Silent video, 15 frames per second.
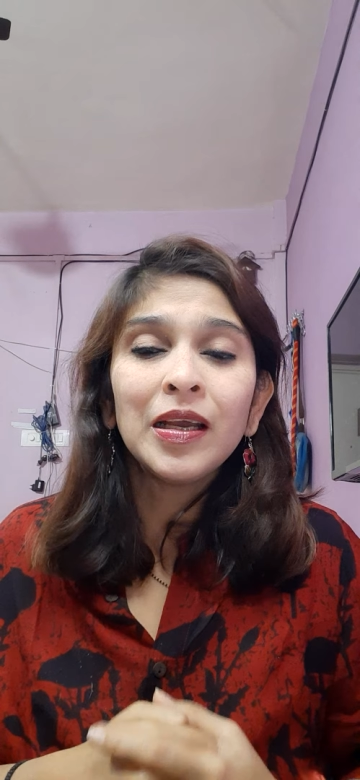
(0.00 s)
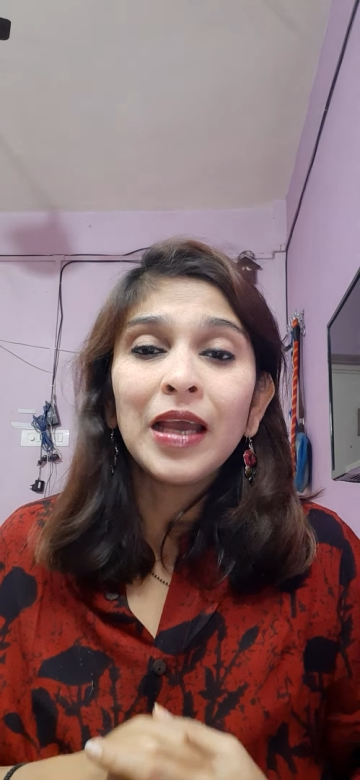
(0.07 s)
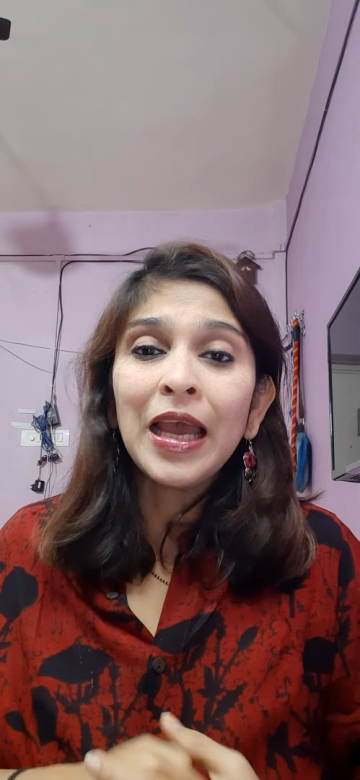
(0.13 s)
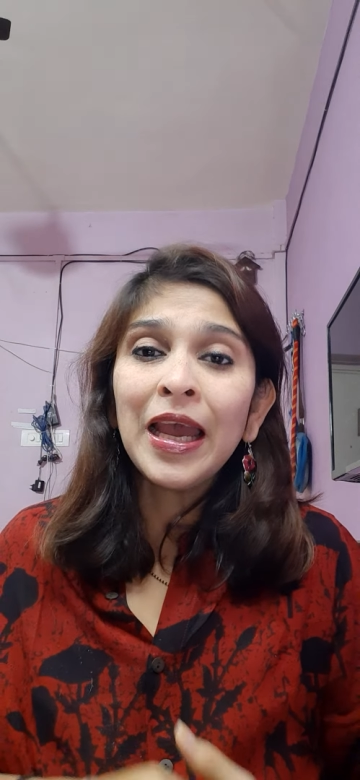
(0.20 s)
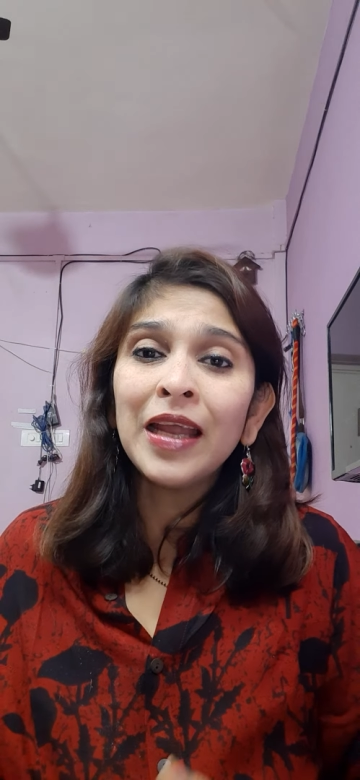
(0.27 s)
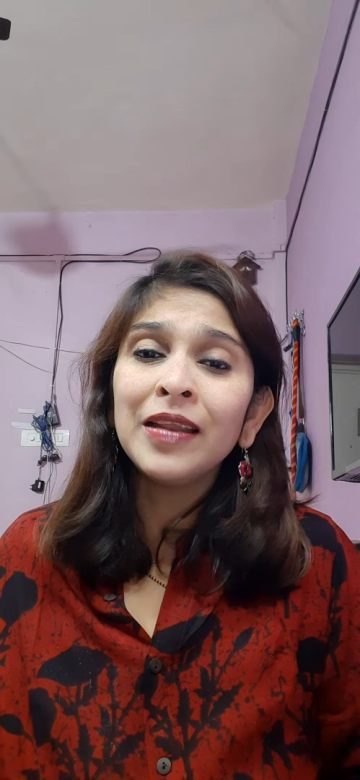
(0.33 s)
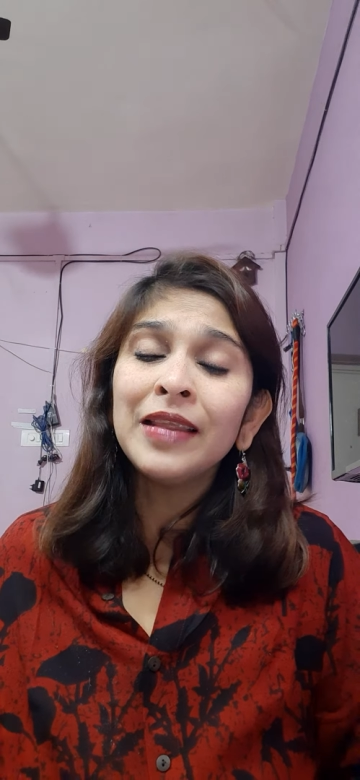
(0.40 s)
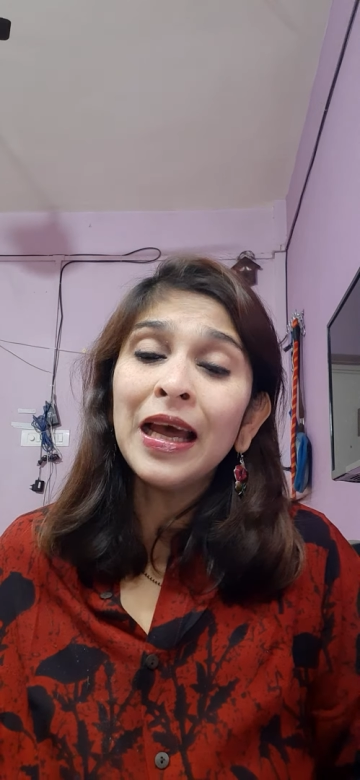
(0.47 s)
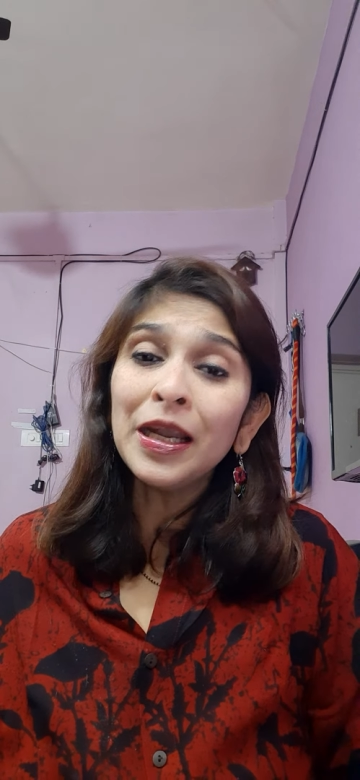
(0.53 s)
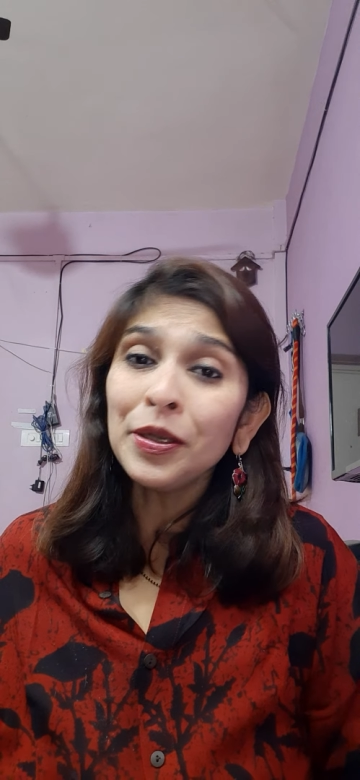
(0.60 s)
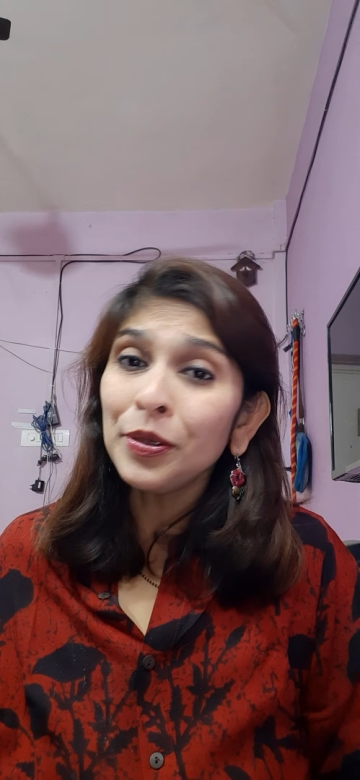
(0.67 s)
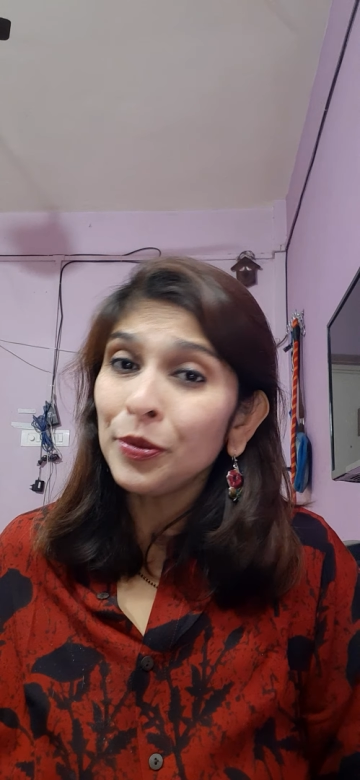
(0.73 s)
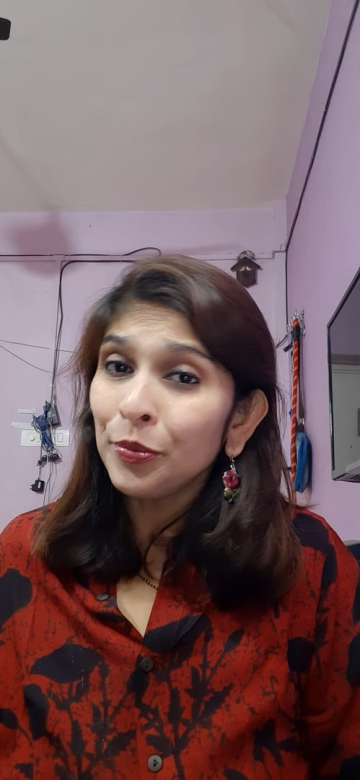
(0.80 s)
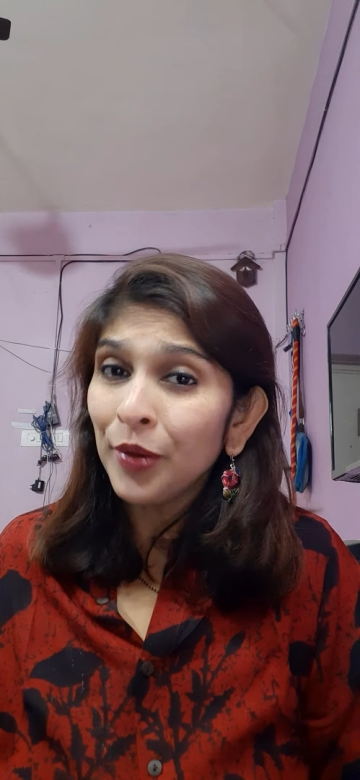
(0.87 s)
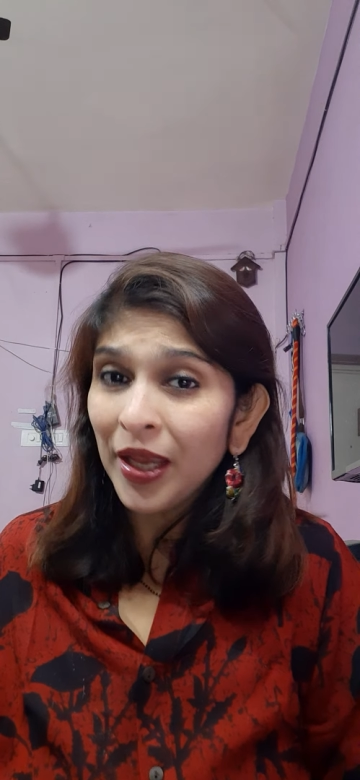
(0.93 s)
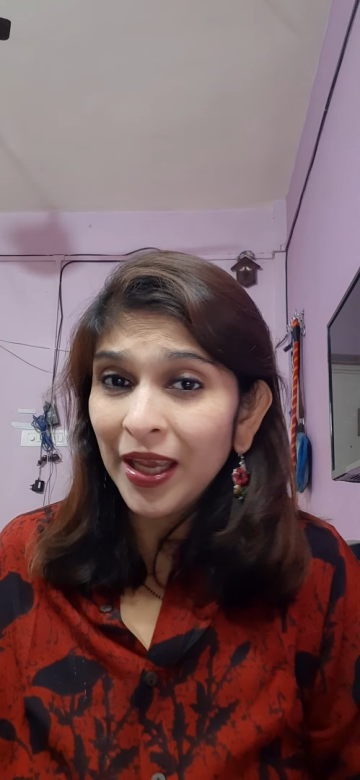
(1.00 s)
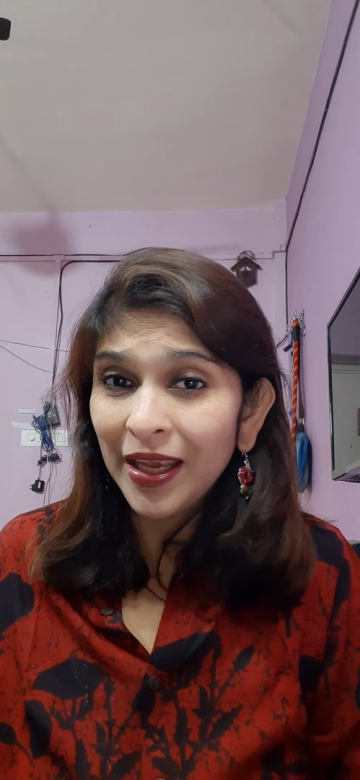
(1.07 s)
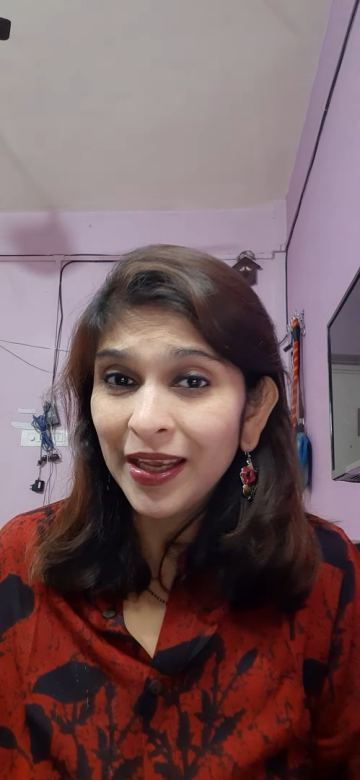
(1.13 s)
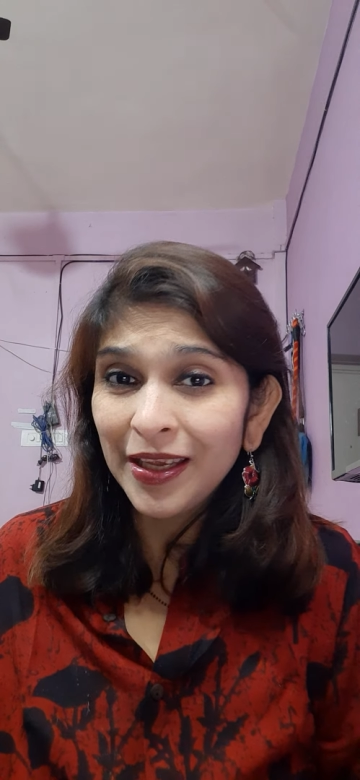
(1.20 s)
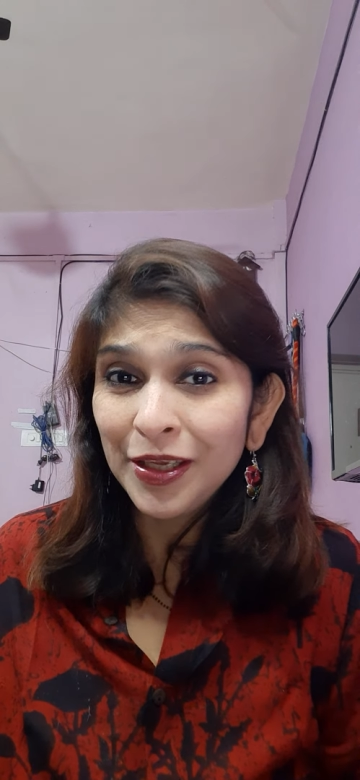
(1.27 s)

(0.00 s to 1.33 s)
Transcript: and that way